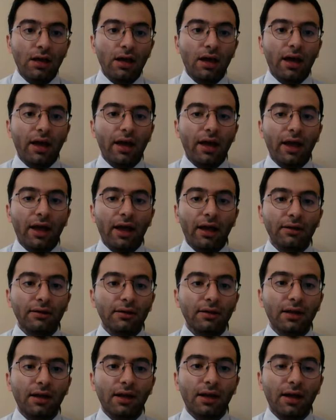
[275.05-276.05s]
and
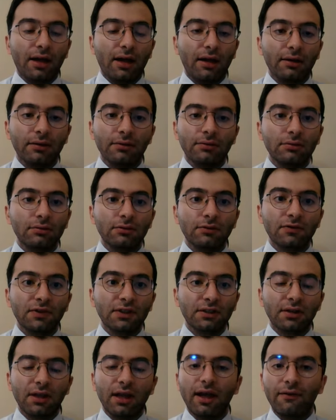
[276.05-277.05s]
uh, with
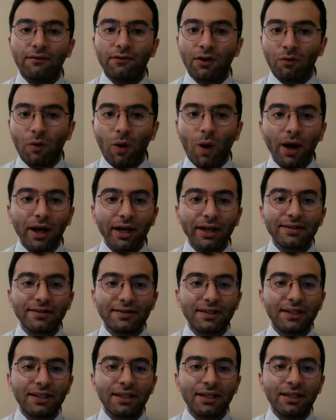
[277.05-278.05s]
a
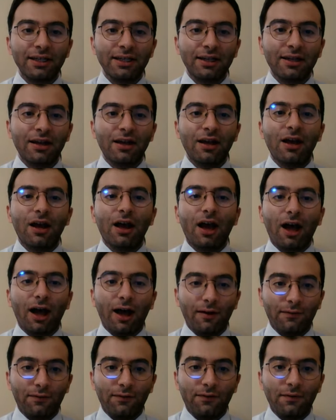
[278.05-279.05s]
variety
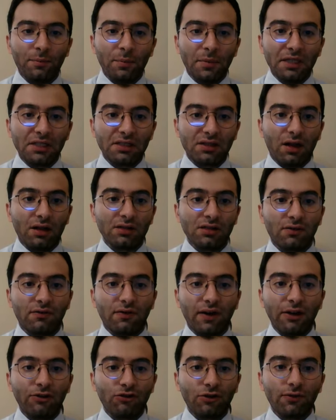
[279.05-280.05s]
of missiles
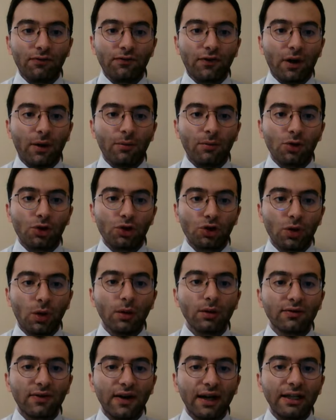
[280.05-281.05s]
ranging from
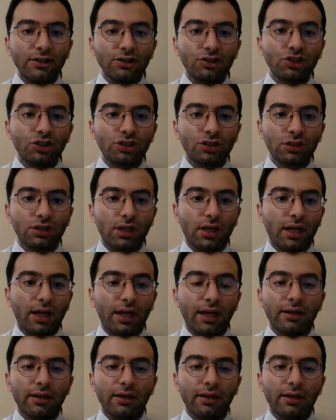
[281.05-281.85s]
short range uh,